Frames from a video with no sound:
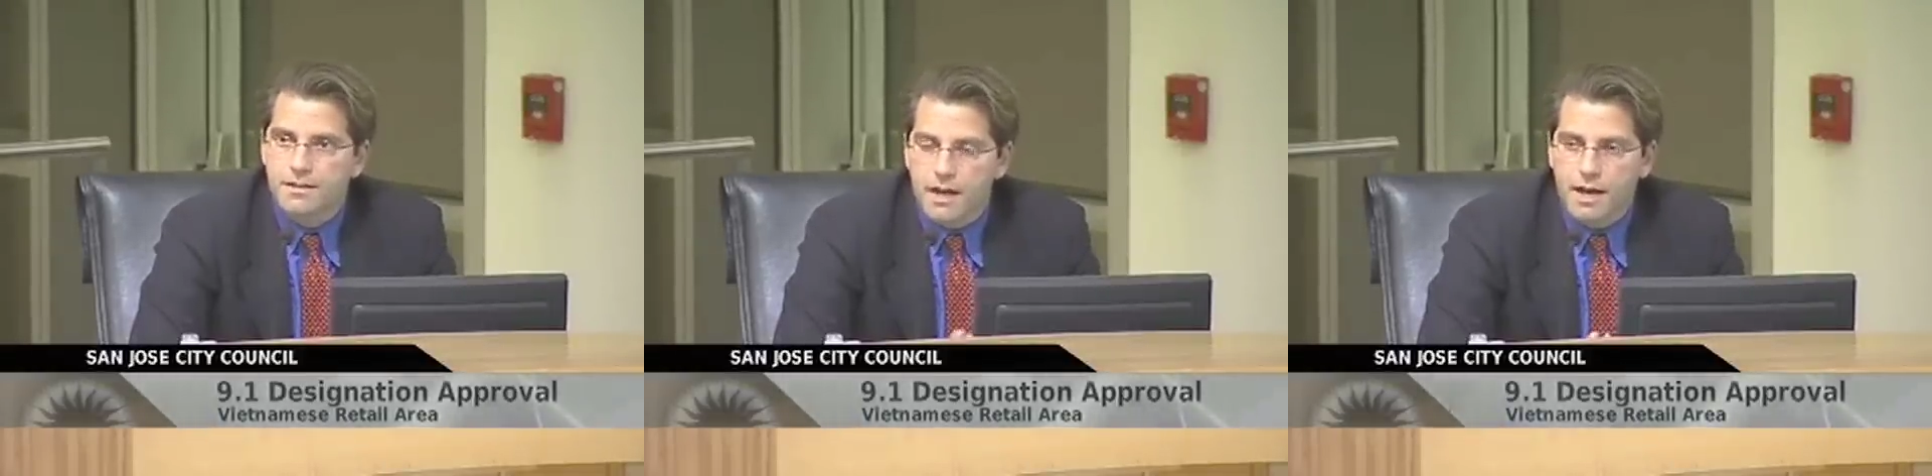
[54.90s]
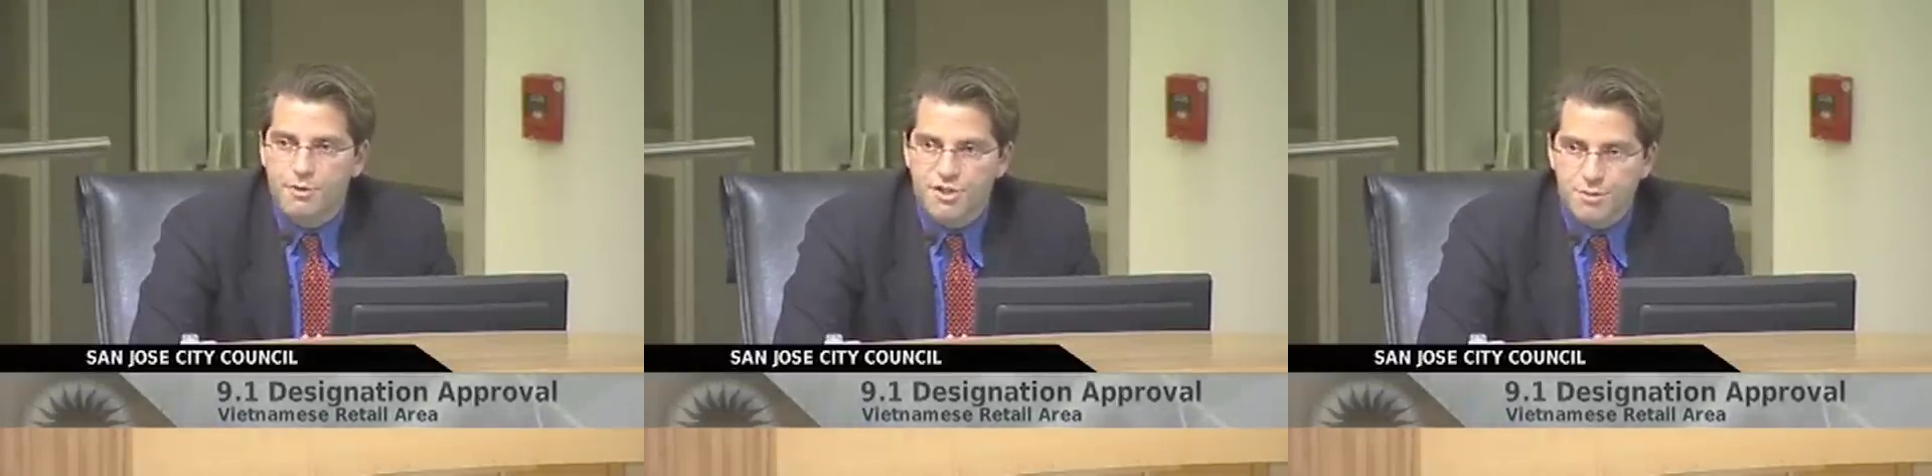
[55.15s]
I,
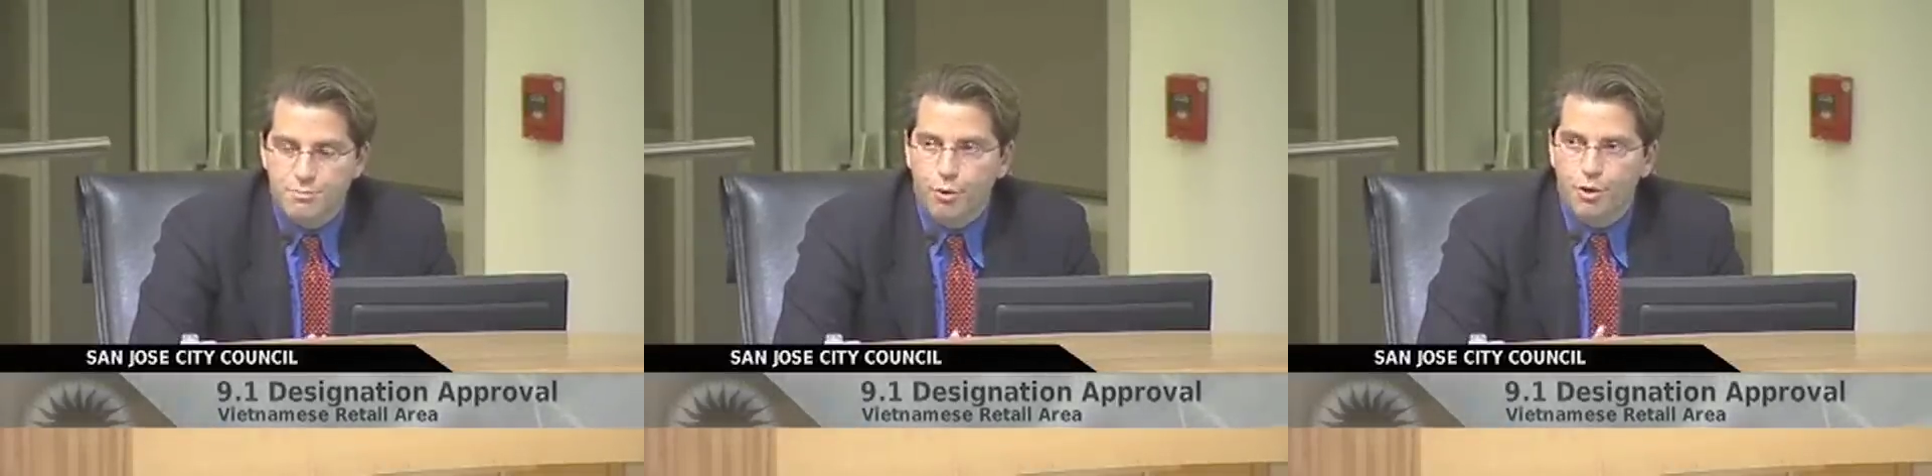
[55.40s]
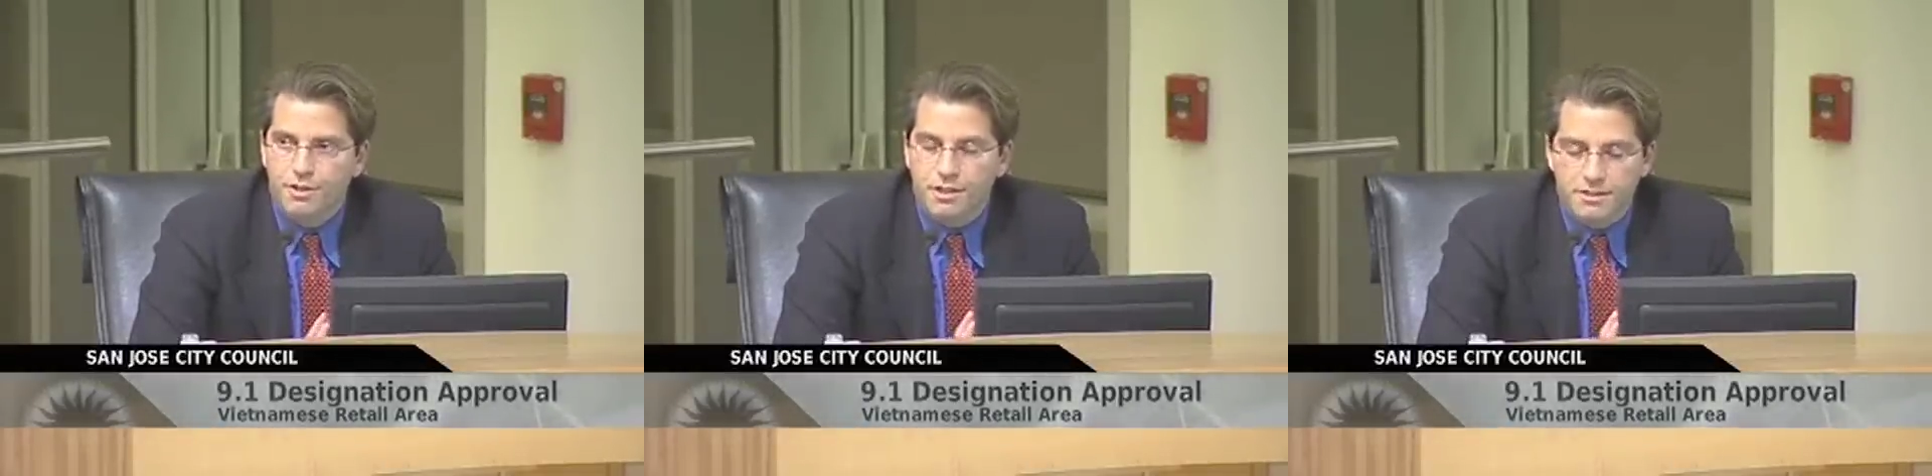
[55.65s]
I would
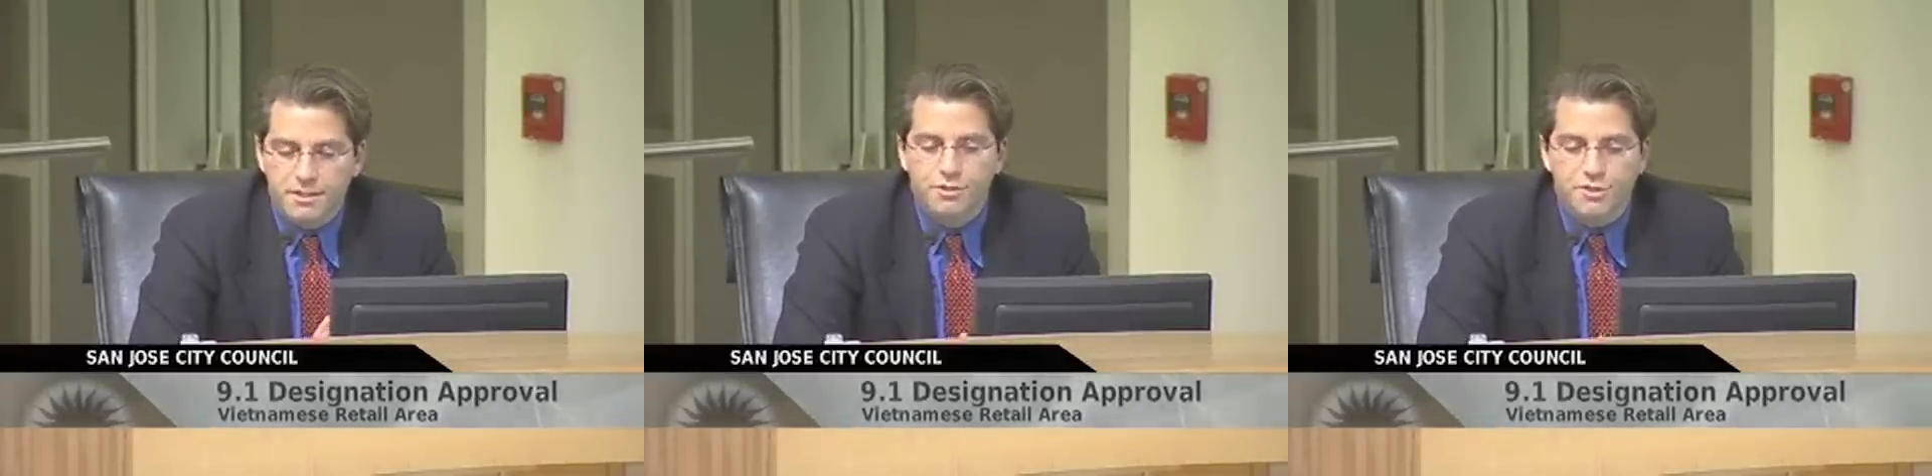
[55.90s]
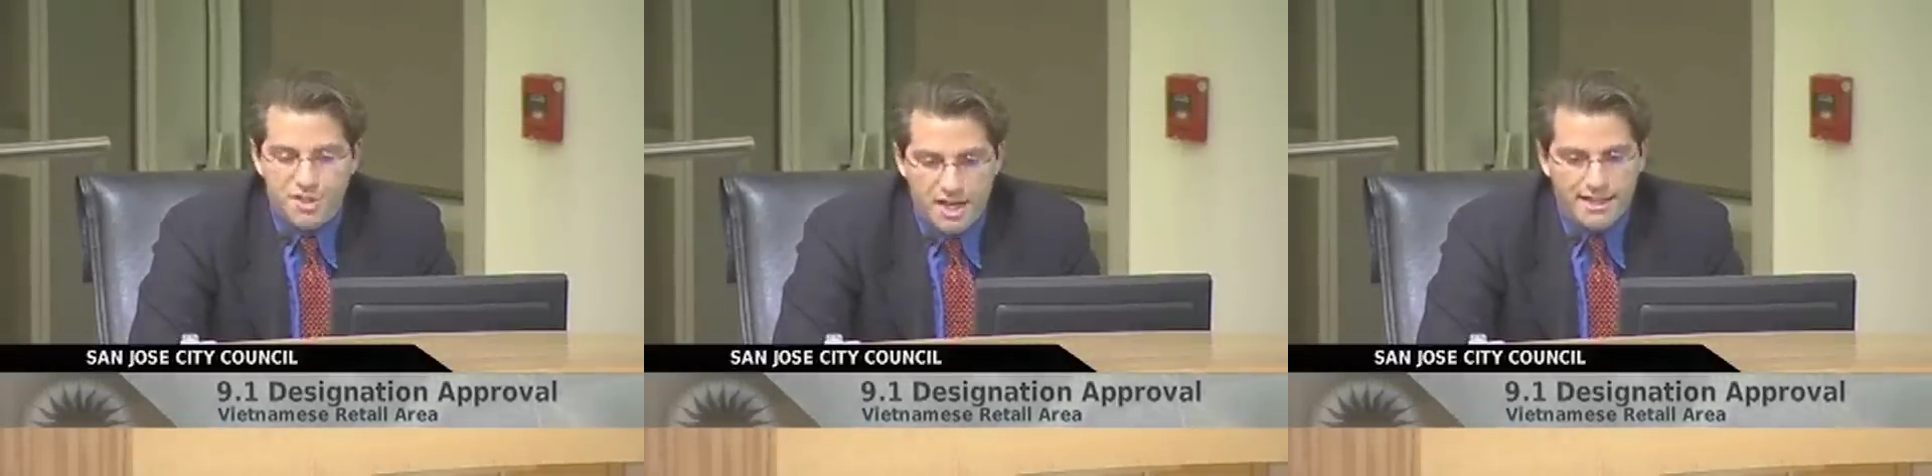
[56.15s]
support a
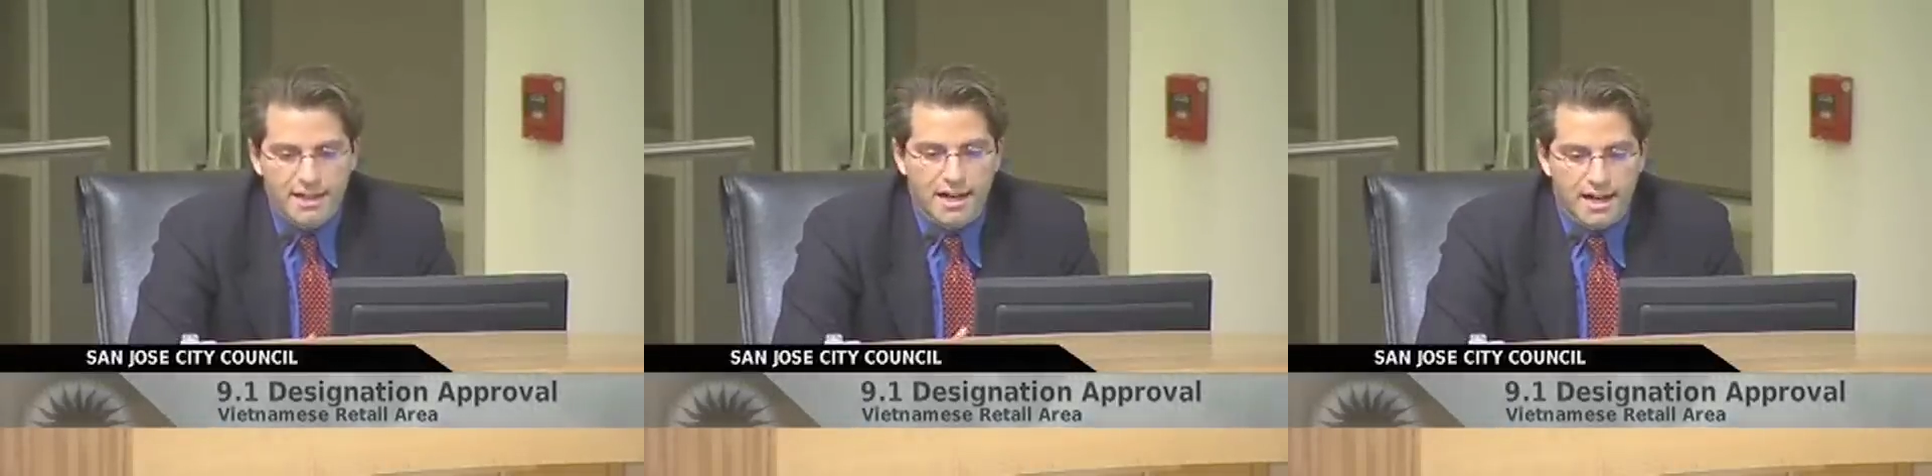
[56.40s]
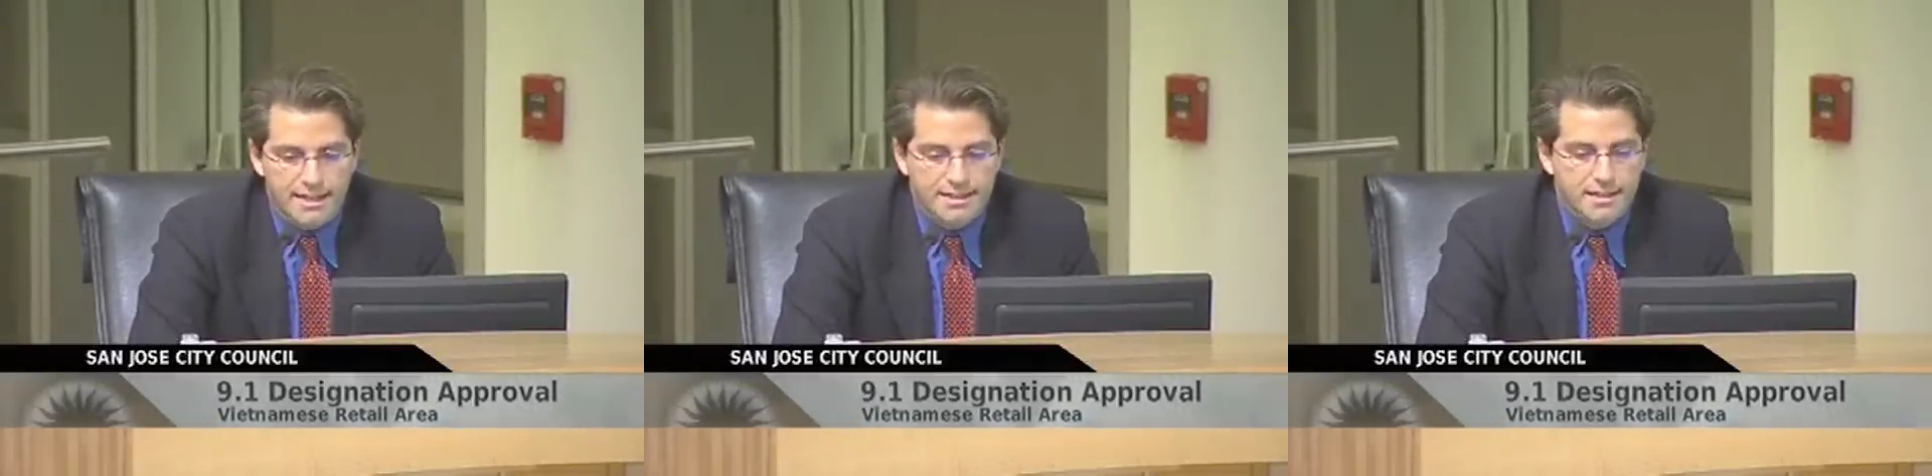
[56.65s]
little
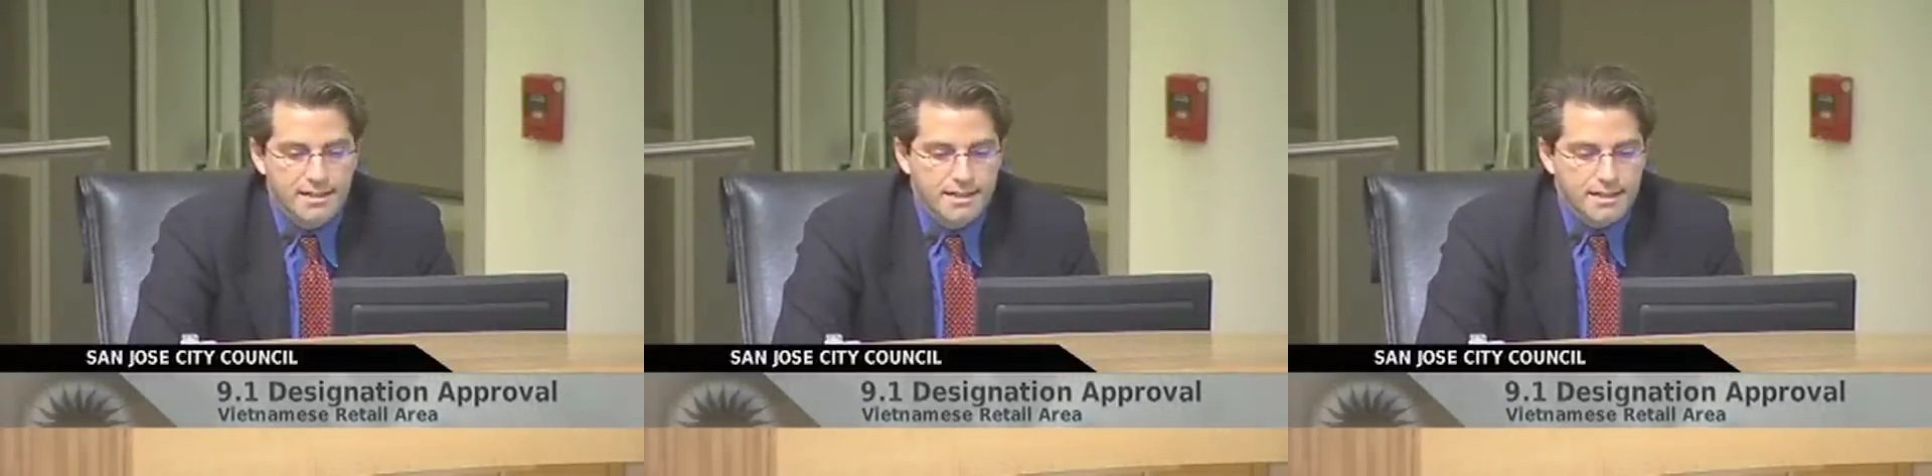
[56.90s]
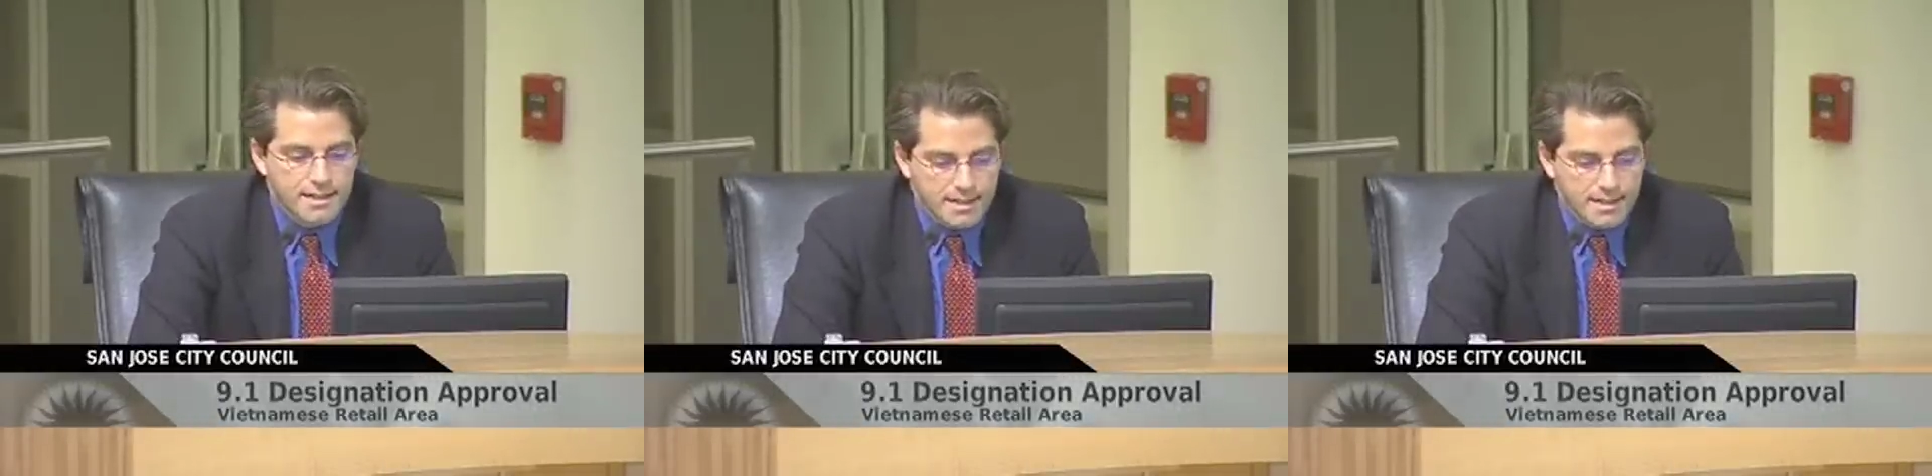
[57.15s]
Saigon